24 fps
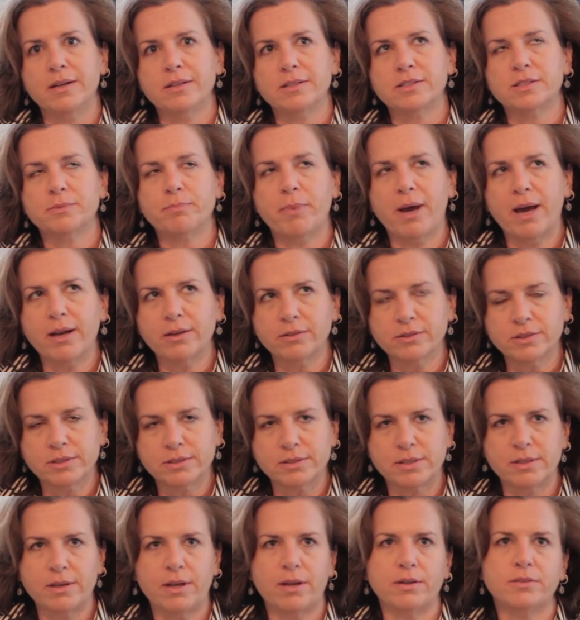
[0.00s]
Spinal
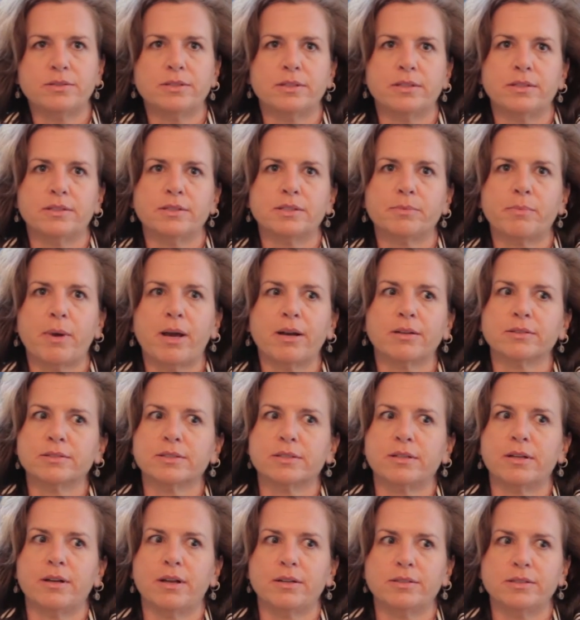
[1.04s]
stenosis. Spinal
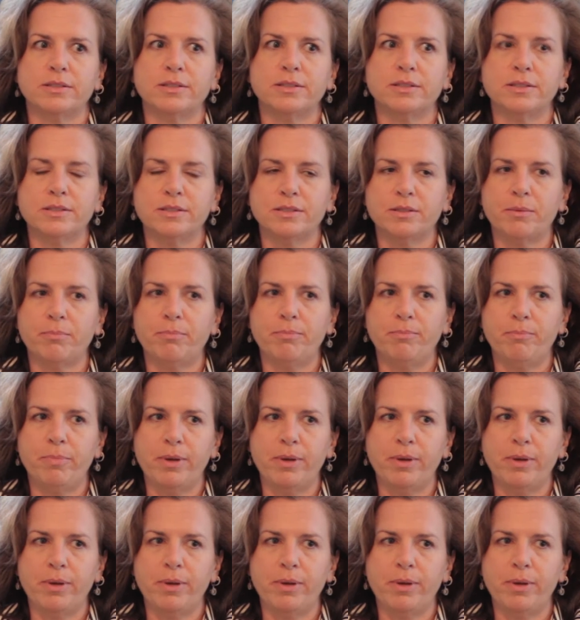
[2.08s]
stenosis is a